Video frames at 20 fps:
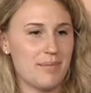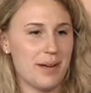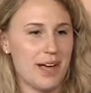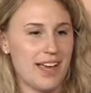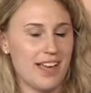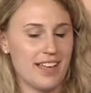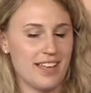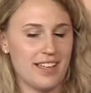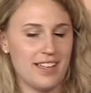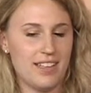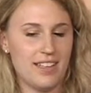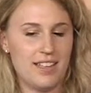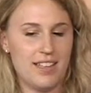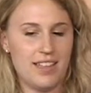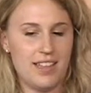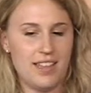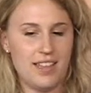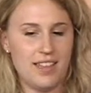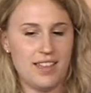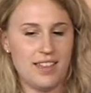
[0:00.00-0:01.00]
on
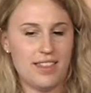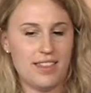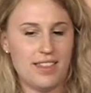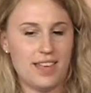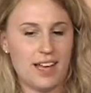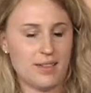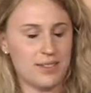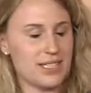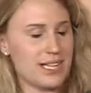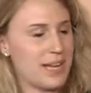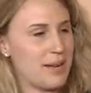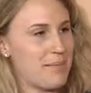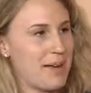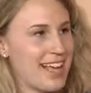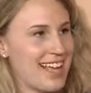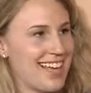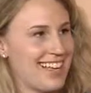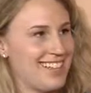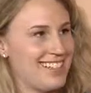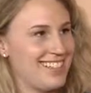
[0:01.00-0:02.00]
the outside of my
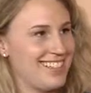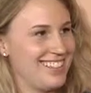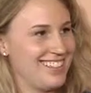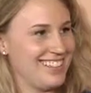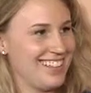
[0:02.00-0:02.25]
hand.